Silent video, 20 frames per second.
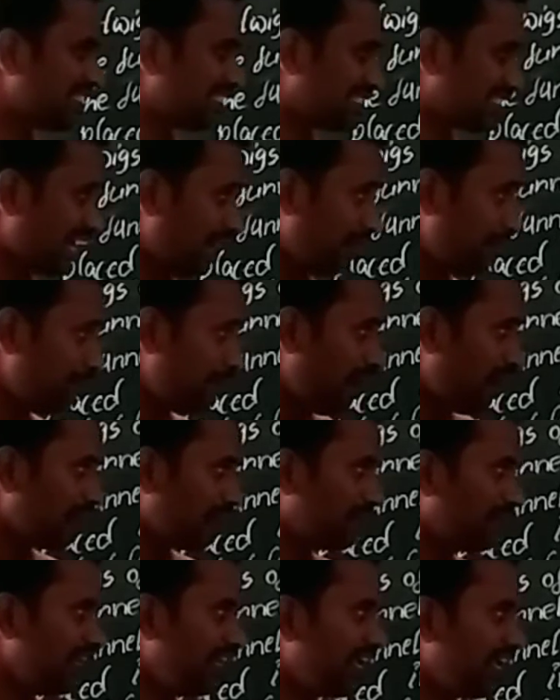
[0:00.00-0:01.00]
stem
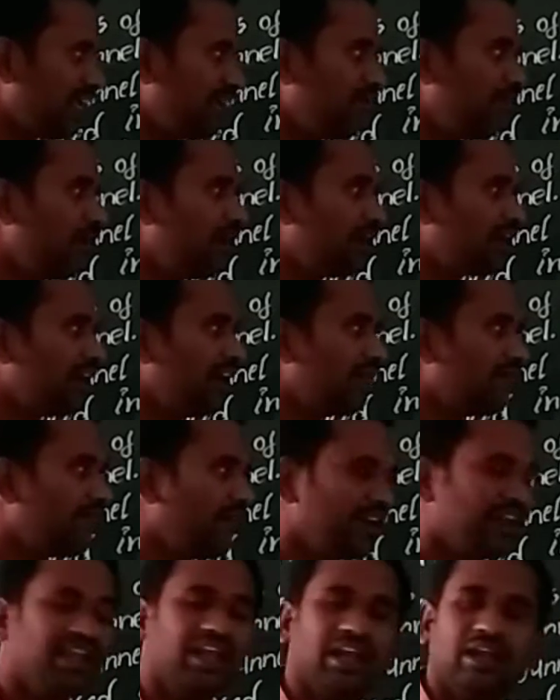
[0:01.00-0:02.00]
of the inverted
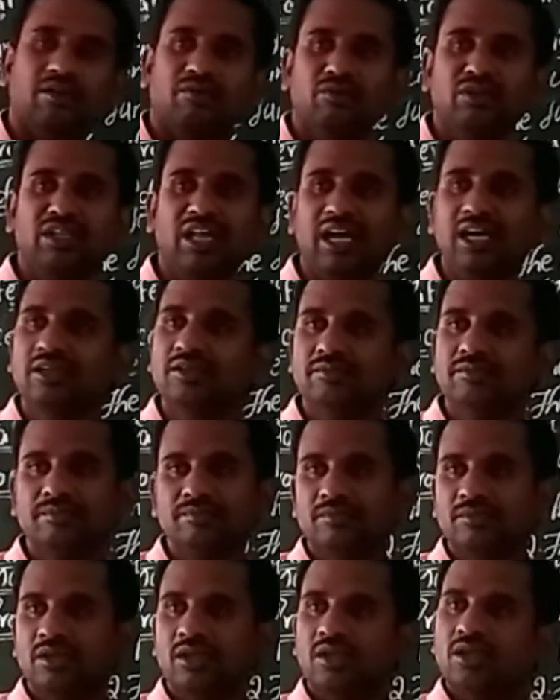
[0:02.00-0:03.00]
funnel.
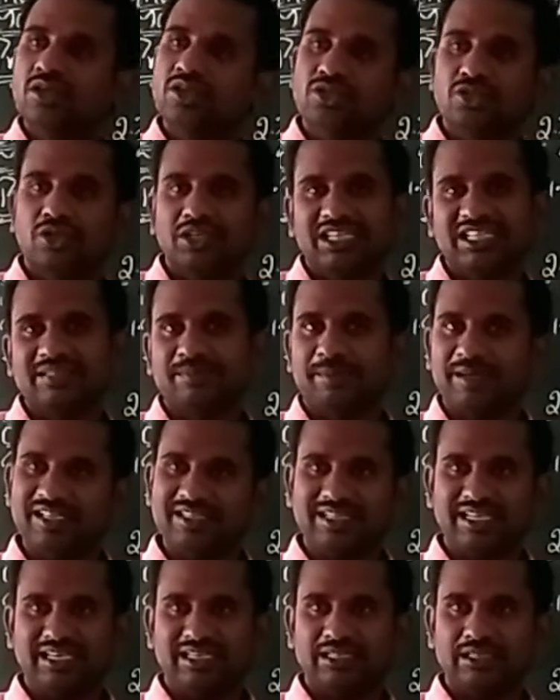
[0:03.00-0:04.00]
So it is
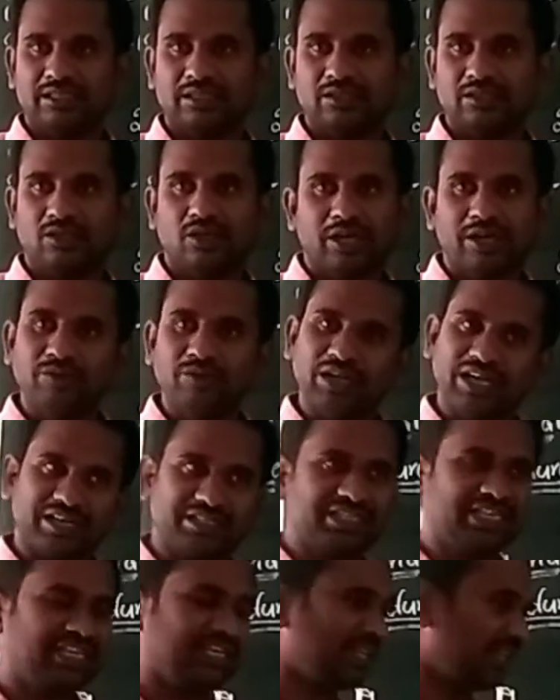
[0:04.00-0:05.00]
present. Okay, we
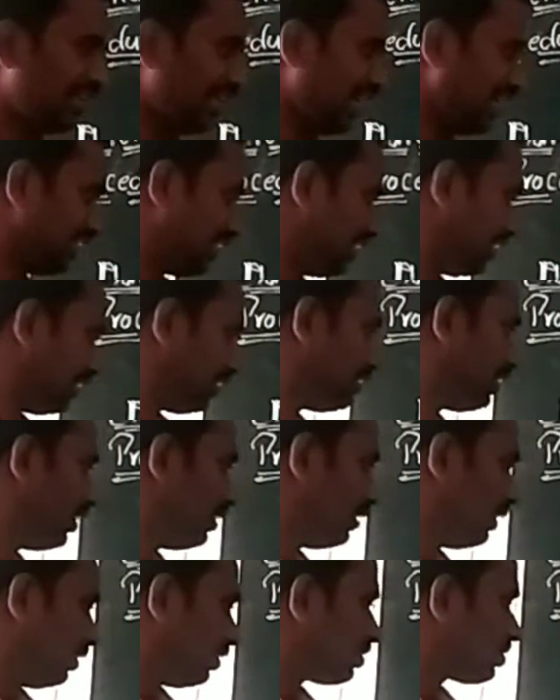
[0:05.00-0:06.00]
have taken like that.
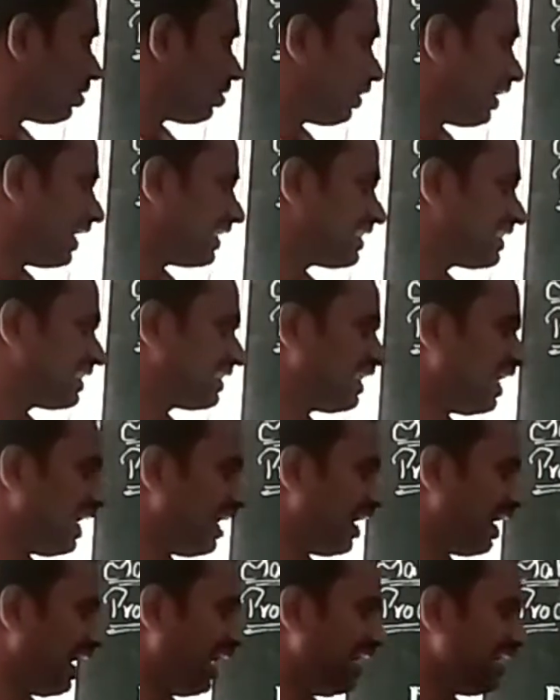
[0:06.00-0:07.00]
So next, the
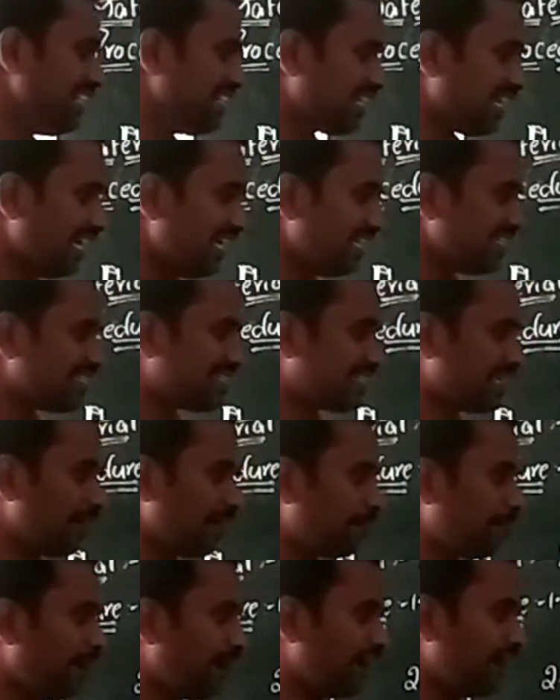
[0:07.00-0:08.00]
entire
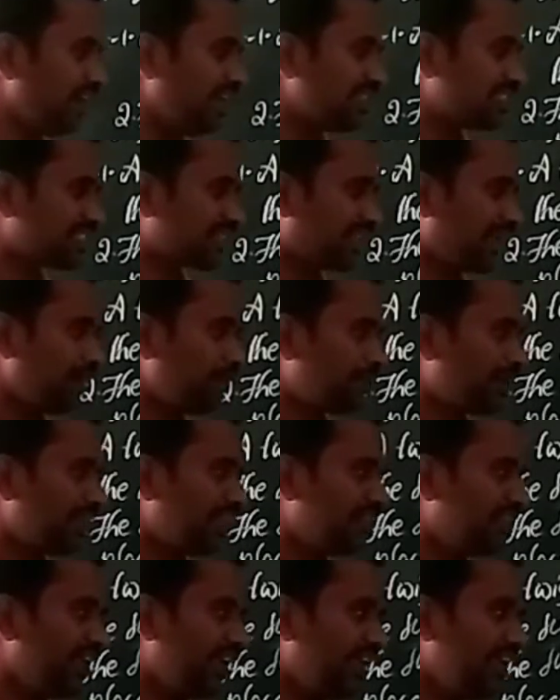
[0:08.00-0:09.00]
step is kept
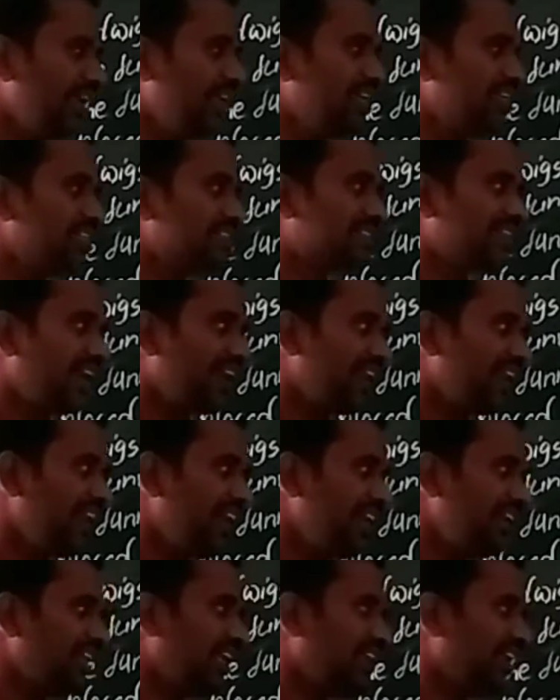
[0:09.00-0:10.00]
in the
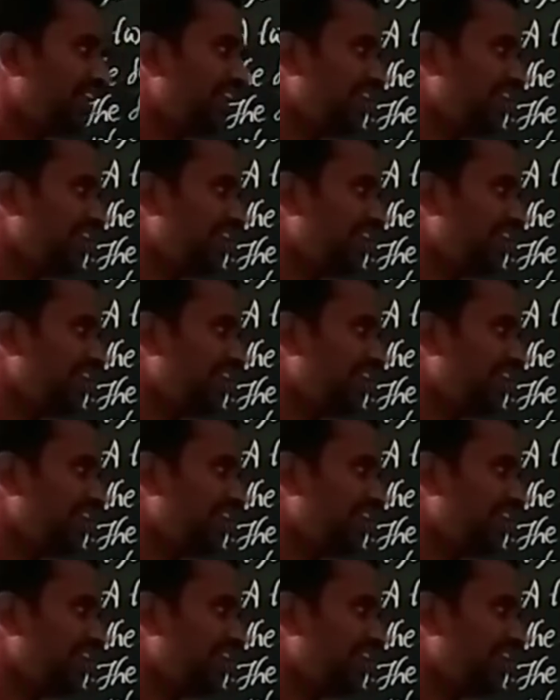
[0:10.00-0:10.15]
sunlight